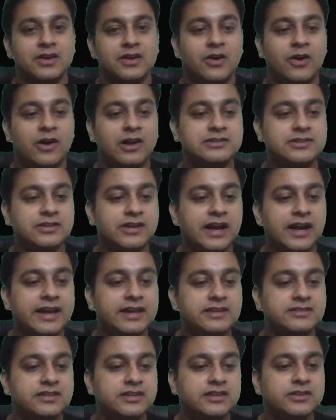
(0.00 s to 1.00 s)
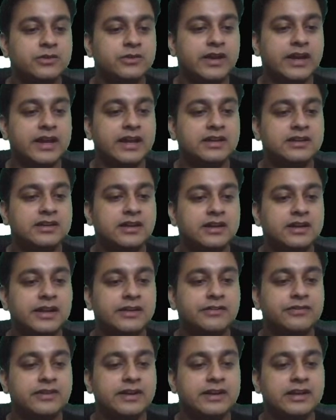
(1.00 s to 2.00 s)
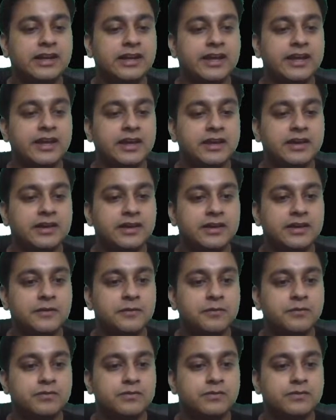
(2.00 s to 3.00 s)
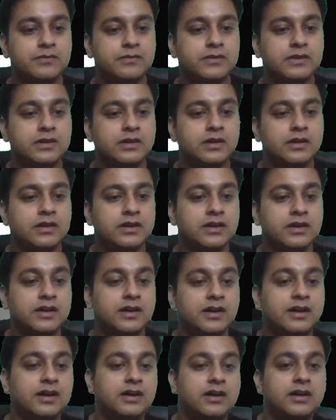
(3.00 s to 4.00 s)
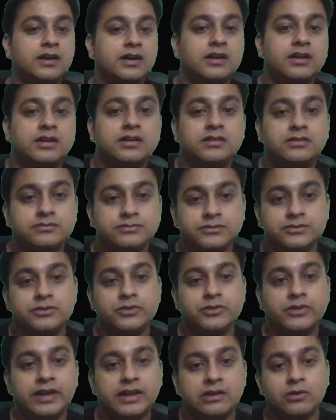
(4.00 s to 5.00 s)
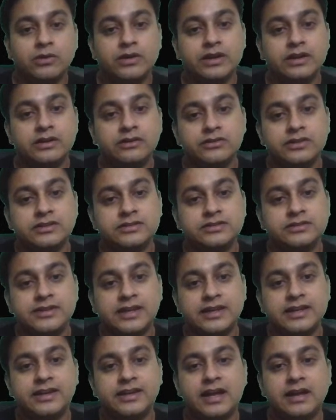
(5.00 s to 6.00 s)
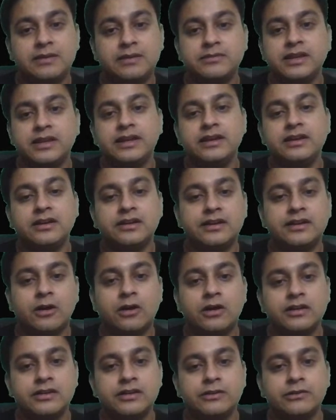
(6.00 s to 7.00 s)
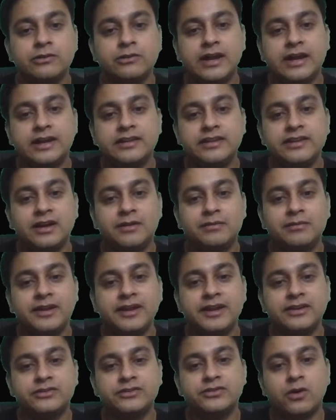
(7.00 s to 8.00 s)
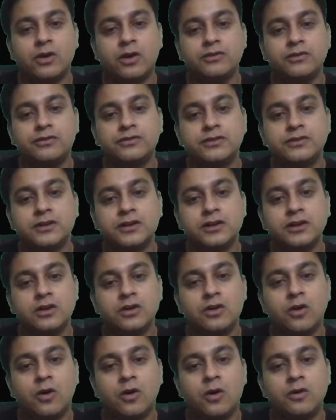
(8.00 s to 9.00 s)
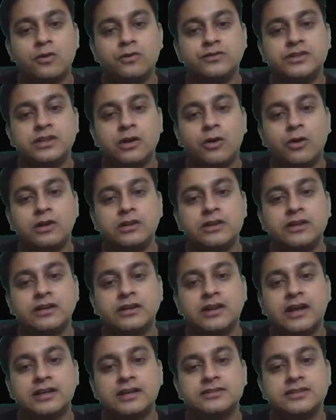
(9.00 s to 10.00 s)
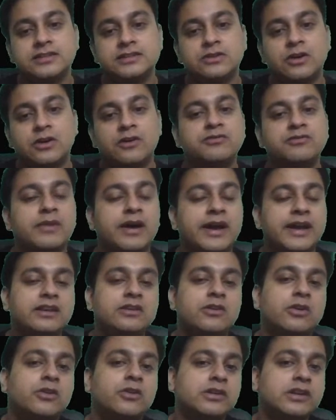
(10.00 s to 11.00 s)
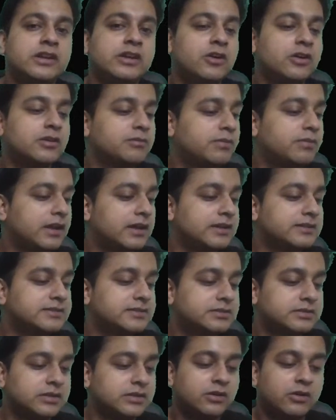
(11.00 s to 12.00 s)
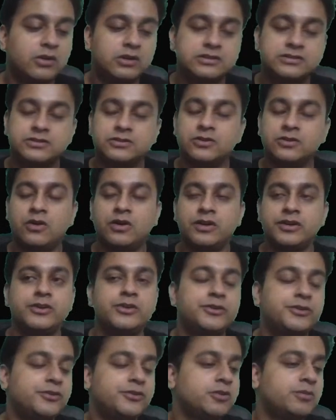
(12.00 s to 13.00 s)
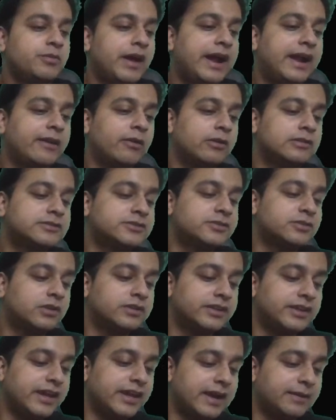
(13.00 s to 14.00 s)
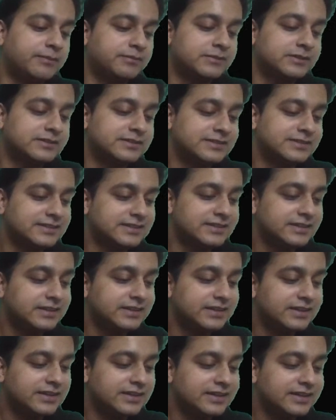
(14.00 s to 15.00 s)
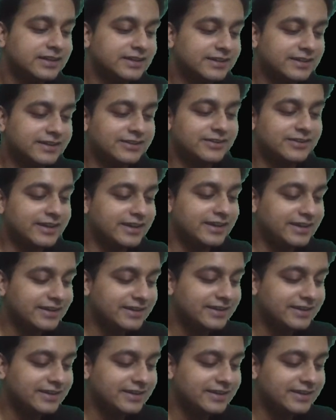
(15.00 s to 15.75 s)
Also, guys, you can definitely you can look into this Telegram link. You will get the updates of all the classes of mine, not only on Plus, also on YouTube and also on the app. Okay.